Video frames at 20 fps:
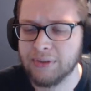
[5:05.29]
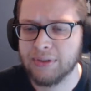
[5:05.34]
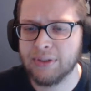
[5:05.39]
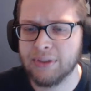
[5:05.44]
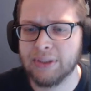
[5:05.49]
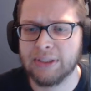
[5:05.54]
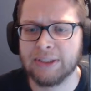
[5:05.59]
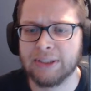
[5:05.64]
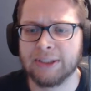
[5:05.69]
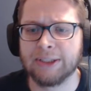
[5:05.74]

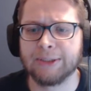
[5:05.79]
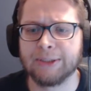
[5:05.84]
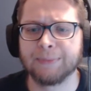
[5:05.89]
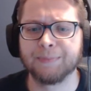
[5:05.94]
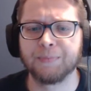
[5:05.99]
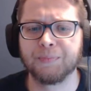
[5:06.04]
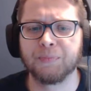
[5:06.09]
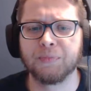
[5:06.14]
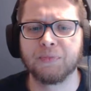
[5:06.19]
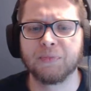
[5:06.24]

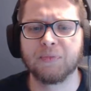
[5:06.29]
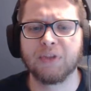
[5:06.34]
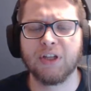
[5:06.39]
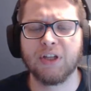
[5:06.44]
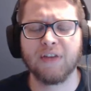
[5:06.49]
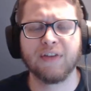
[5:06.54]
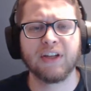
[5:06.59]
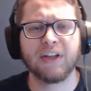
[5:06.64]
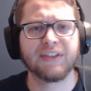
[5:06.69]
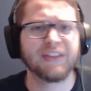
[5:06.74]
To
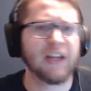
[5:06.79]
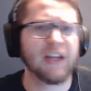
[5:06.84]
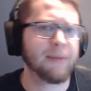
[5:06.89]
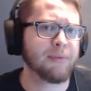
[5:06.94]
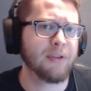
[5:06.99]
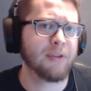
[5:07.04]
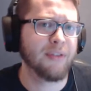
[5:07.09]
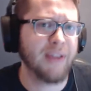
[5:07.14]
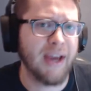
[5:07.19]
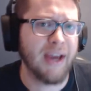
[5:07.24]
give an
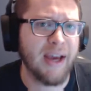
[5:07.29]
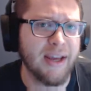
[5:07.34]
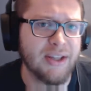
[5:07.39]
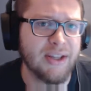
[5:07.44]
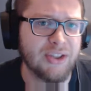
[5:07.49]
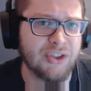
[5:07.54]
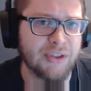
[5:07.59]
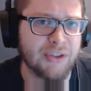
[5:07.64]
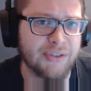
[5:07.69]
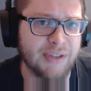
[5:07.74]
example of that
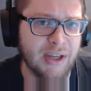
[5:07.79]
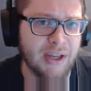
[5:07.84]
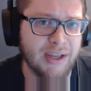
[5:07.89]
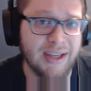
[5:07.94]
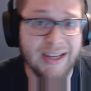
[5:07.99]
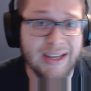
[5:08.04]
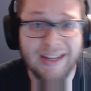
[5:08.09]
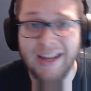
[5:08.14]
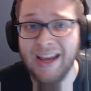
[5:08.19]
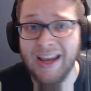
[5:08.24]
is just like
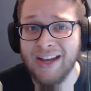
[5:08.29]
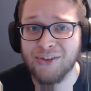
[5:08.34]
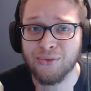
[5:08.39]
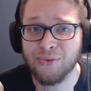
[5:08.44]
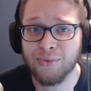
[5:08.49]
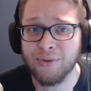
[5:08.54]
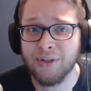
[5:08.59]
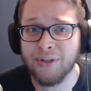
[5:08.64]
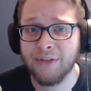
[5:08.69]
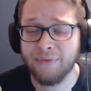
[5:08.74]
in
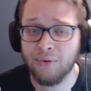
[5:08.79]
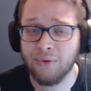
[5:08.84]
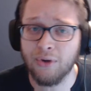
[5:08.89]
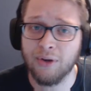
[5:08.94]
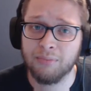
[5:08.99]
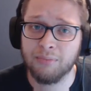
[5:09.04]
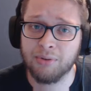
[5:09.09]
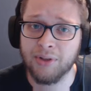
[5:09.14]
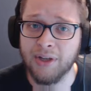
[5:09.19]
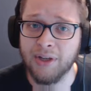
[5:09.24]
H1, if you are
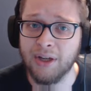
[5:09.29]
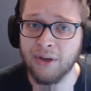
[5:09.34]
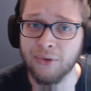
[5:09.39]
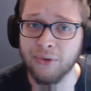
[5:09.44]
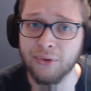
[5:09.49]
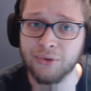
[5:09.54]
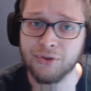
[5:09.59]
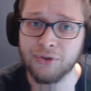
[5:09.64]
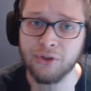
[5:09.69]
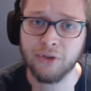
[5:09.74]
playing on
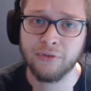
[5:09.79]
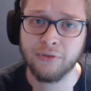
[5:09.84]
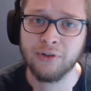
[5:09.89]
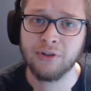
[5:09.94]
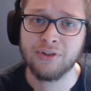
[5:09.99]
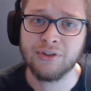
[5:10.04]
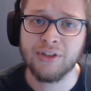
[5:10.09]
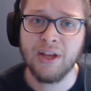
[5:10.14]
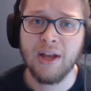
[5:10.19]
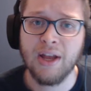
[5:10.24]
those
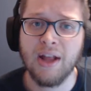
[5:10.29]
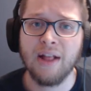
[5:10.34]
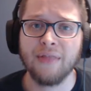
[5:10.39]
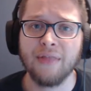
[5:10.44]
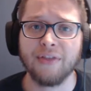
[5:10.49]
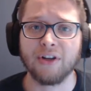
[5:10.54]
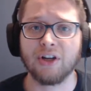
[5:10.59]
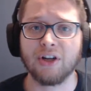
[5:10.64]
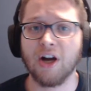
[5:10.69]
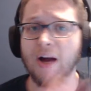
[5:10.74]
servers,
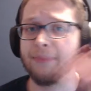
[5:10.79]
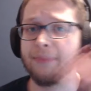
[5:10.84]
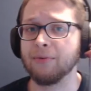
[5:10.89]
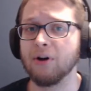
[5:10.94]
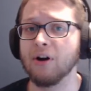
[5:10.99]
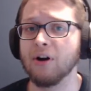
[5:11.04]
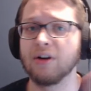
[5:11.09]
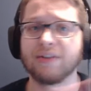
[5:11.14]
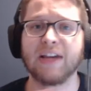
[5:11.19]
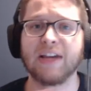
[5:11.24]
the cop
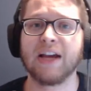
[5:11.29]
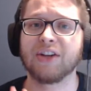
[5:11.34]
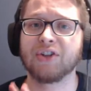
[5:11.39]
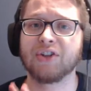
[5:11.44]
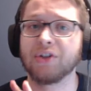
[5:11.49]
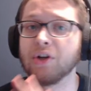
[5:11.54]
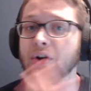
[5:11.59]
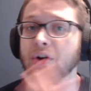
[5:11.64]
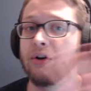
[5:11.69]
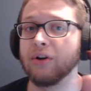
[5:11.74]
cars
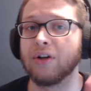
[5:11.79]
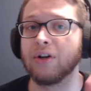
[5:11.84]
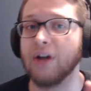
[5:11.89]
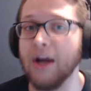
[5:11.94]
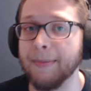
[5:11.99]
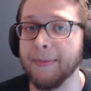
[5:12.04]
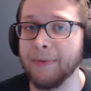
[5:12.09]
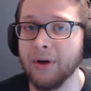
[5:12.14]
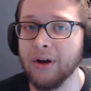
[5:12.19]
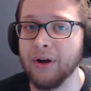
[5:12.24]
actually aren't
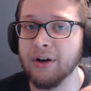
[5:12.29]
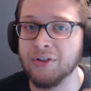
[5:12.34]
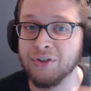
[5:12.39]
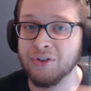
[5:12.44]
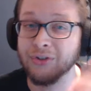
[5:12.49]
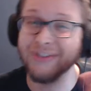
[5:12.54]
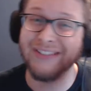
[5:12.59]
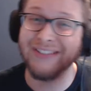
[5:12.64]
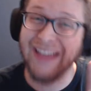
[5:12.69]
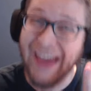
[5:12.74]
cop cars, they're
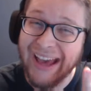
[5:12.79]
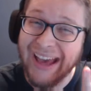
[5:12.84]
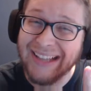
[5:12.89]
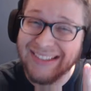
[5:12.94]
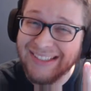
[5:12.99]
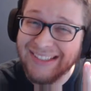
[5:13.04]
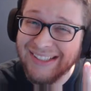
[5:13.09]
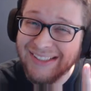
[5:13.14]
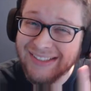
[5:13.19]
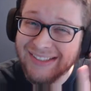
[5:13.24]

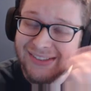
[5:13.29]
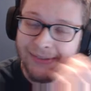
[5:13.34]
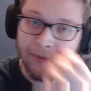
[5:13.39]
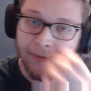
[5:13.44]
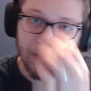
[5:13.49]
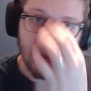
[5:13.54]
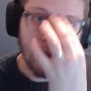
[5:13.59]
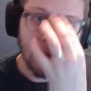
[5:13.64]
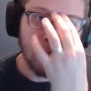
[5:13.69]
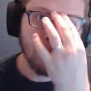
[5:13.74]
taxis,
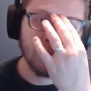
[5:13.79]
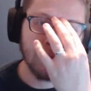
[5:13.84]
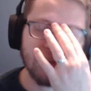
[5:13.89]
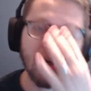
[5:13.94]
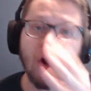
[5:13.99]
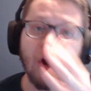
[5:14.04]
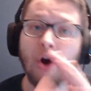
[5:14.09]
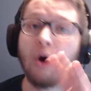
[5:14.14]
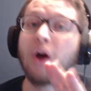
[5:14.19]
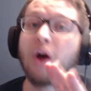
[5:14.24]
which
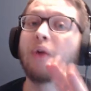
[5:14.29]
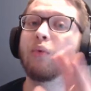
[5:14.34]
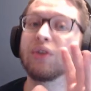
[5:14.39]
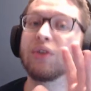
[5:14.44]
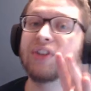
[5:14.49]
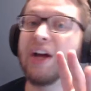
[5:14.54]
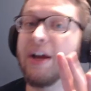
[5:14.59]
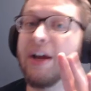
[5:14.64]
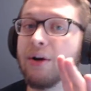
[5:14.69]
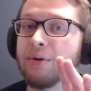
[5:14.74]

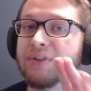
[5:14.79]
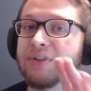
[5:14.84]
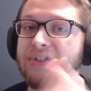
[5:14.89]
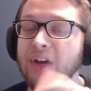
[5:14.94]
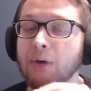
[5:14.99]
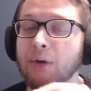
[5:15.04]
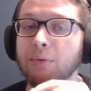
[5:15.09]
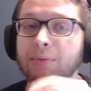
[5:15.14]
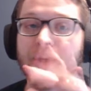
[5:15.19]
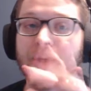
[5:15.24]
I always
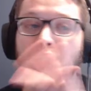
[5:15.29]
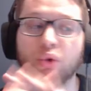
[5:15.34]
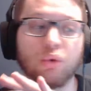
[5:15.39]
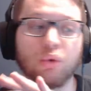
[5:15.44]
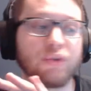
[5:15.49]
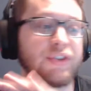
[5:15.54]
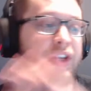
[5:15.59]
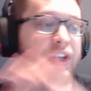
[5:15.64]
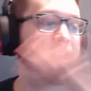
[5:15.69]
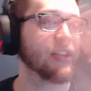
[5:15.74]
thought would be a cool
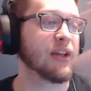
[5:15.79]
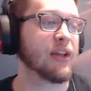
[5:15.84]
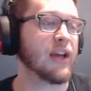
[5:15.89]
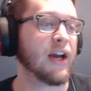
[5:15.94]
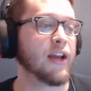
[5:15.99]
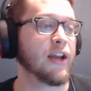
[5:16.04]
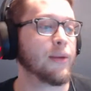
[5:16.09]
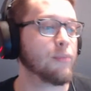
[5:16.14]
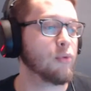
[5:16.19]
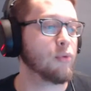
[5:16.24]
skin to
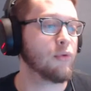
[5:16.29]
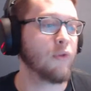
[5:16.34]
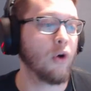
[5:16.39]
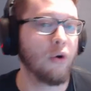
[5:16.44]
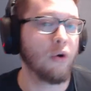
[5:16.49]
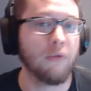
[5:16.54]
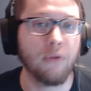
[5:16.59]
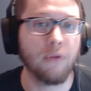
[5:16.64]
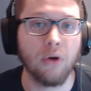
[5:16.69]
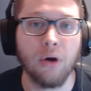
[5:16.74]
kind of move
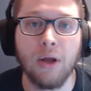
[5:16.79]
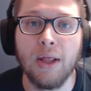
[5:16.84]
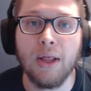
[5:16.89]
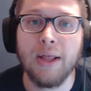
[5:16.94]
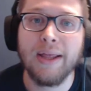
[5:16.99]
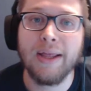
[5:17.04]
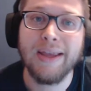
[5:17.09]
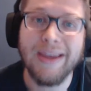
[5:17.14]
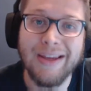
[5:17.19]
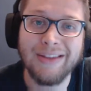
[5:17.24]
over
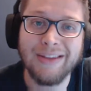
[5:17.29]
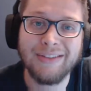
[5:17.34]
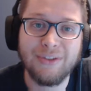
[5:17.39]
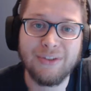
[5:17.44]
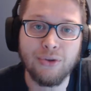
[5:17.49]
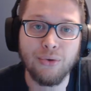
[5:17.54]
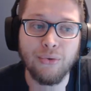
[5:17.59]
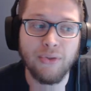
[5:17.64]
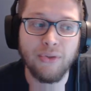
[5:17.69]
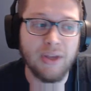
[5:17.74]

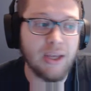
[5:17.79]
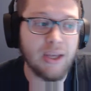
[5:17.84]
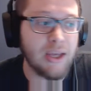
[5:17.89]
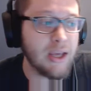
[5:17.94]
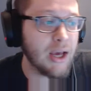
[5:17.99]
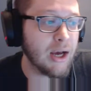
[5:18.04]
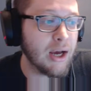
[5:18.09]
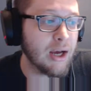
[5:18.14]
into the